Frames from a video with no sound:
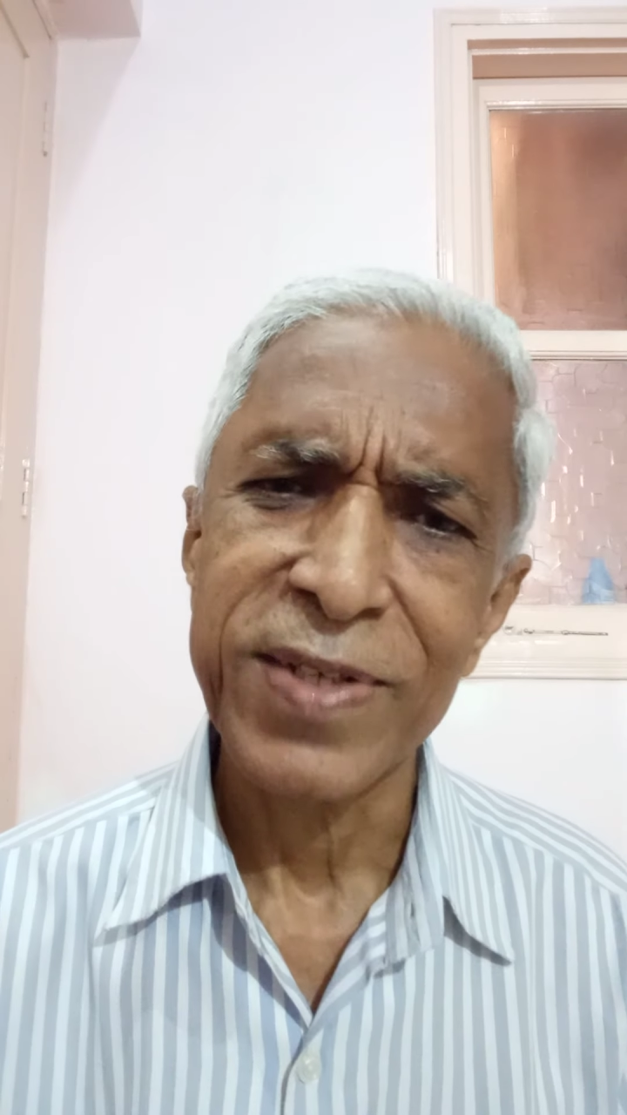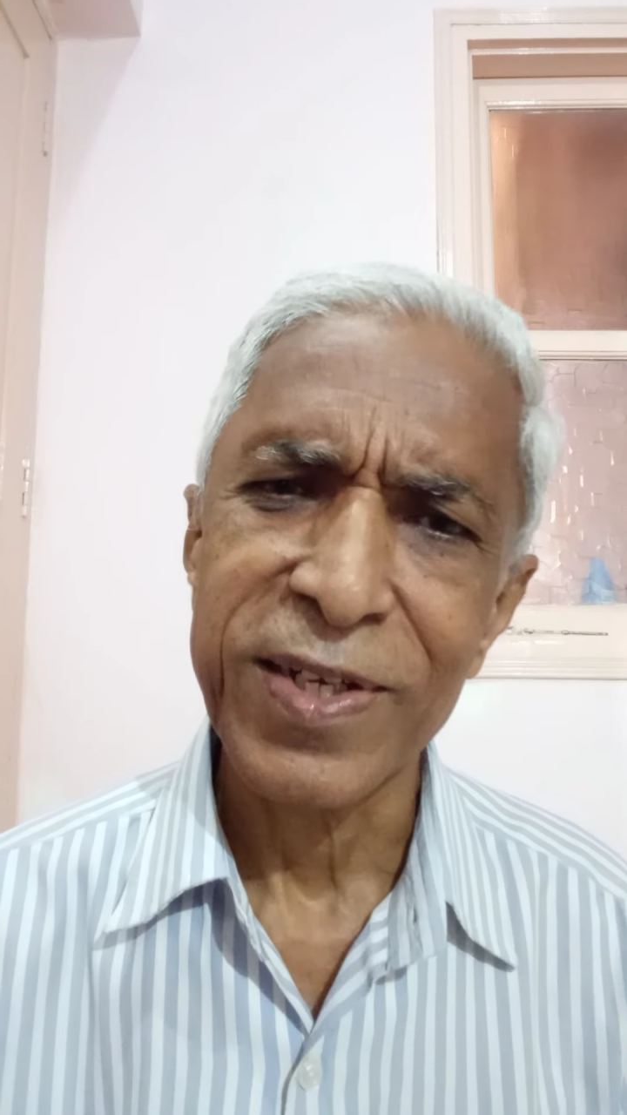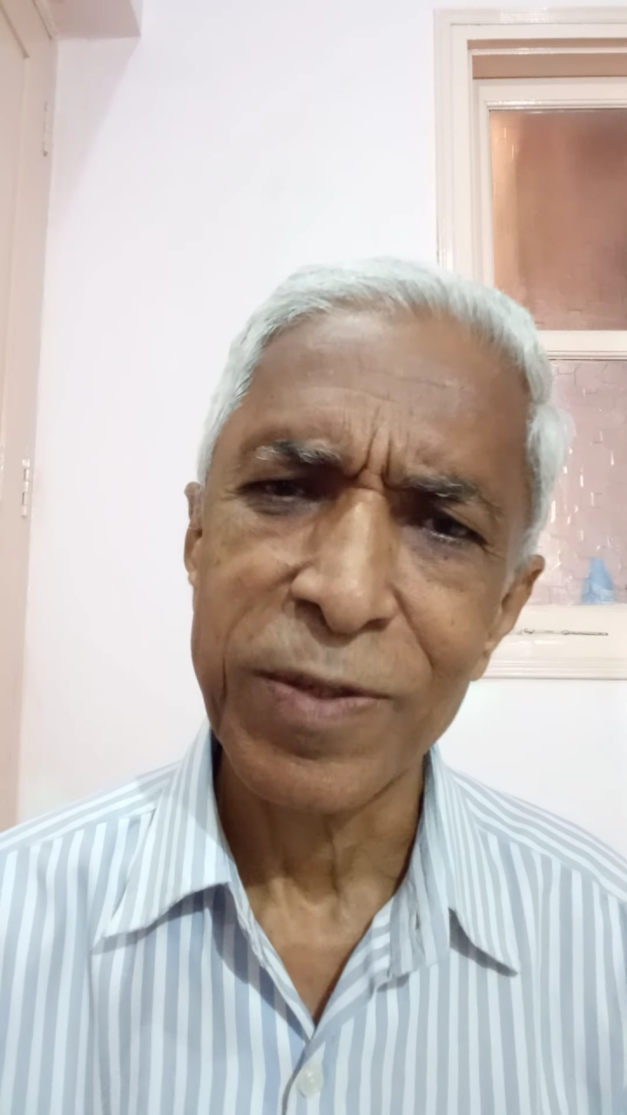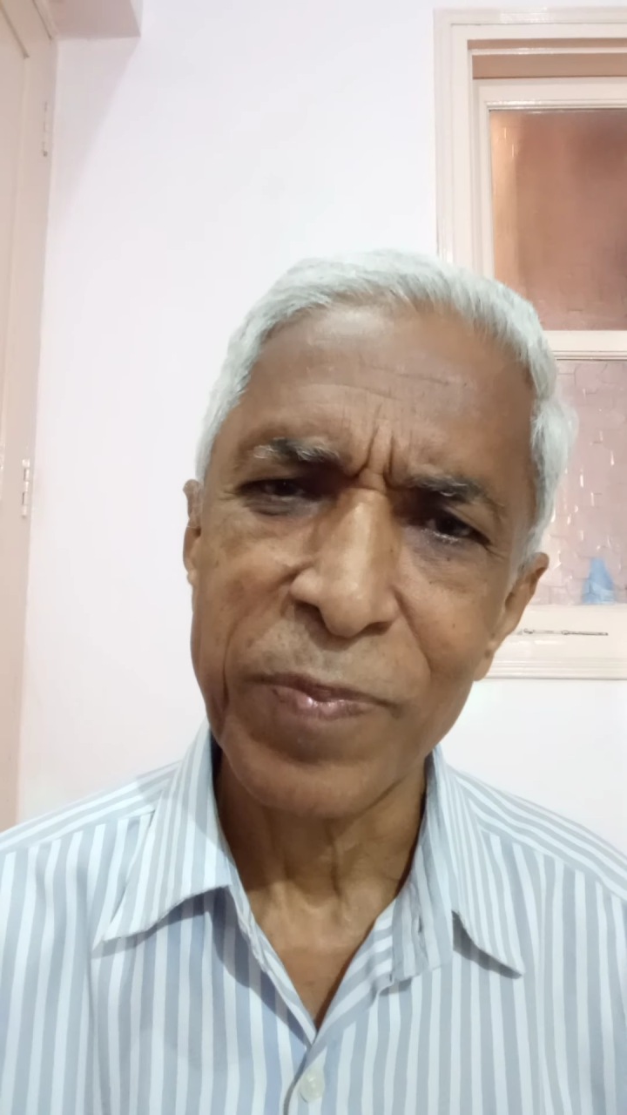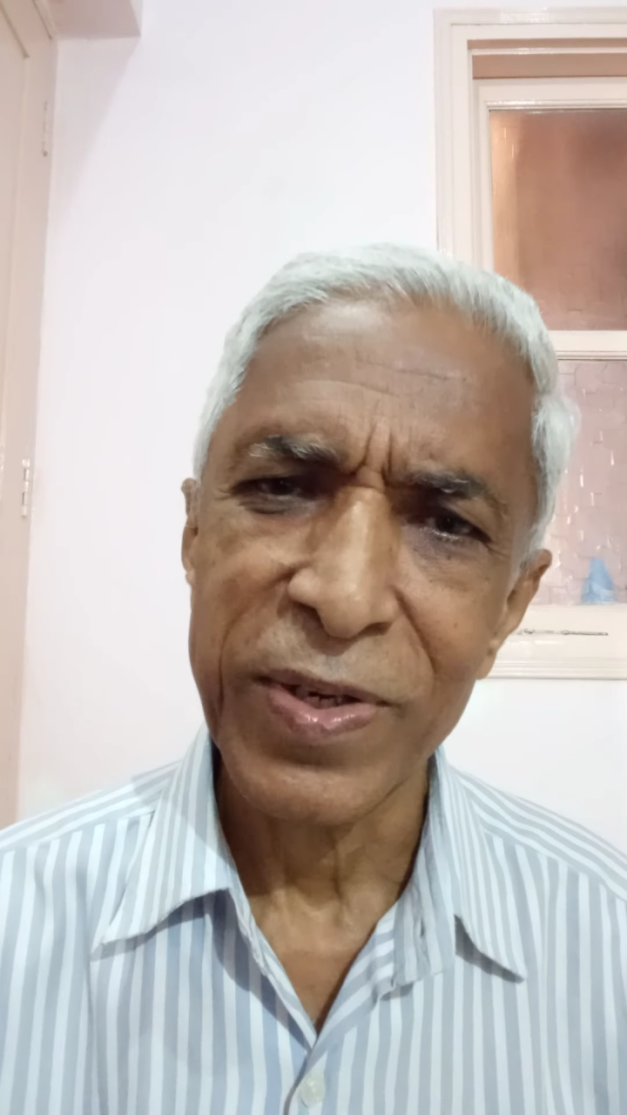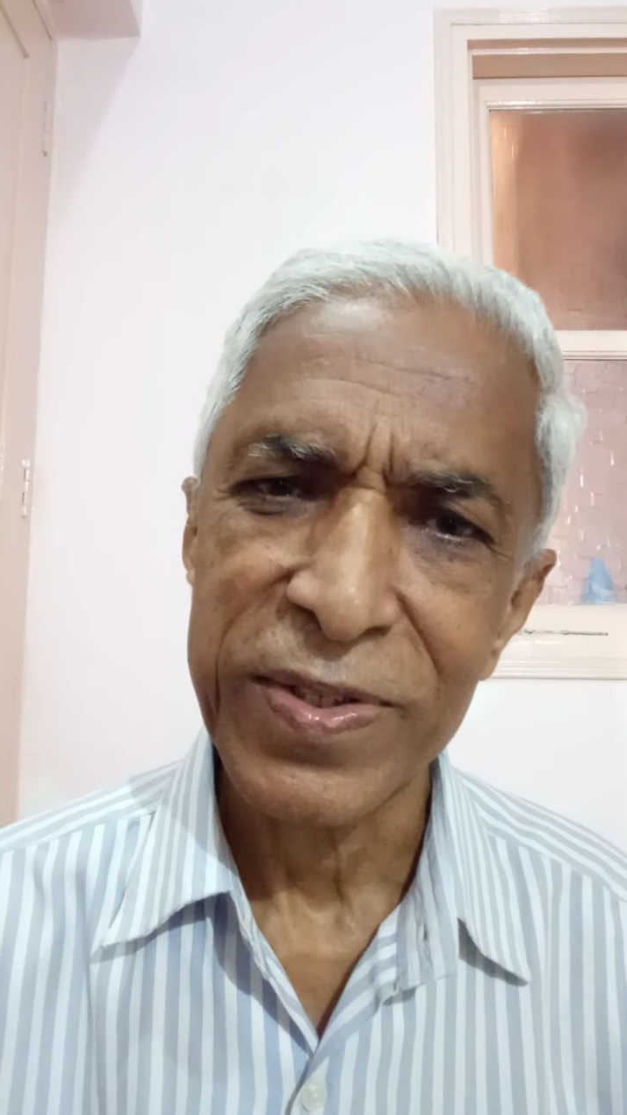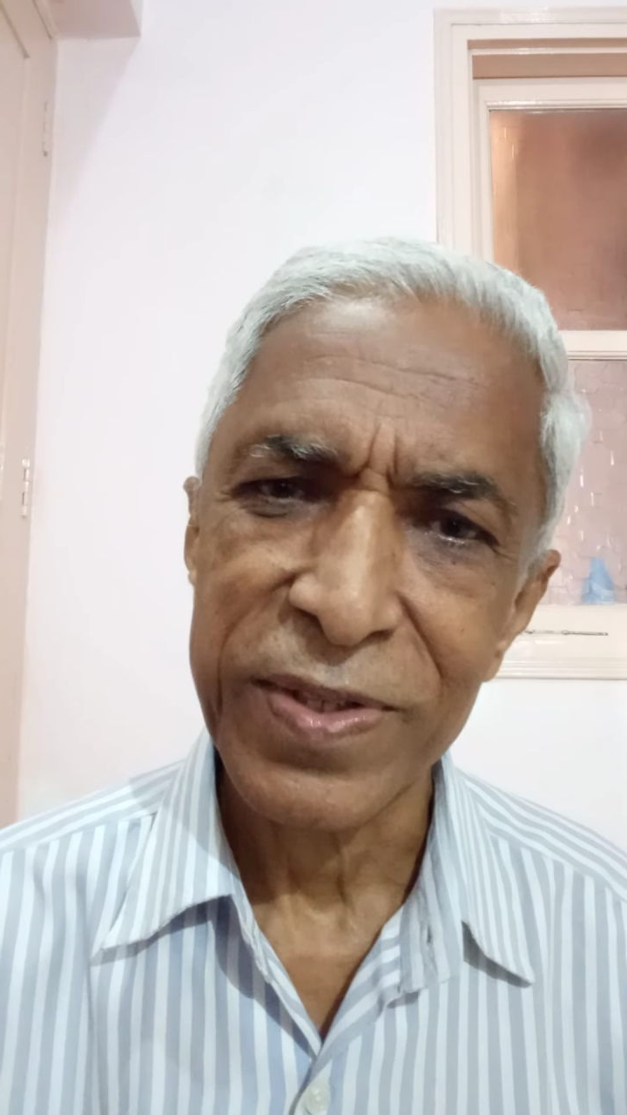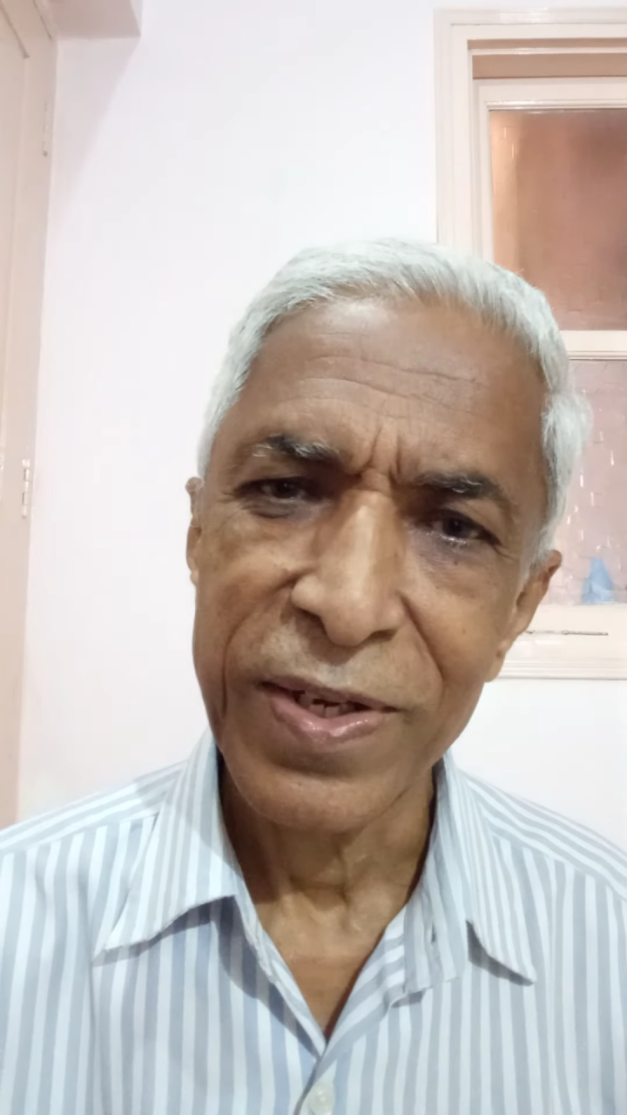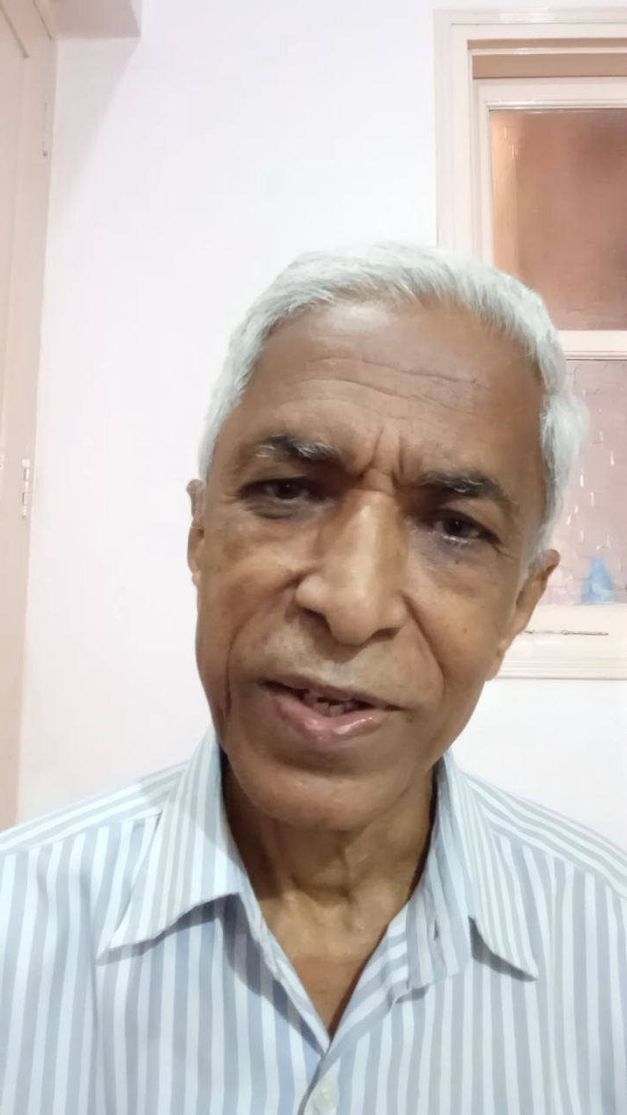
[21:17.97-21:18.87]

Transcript: taken place,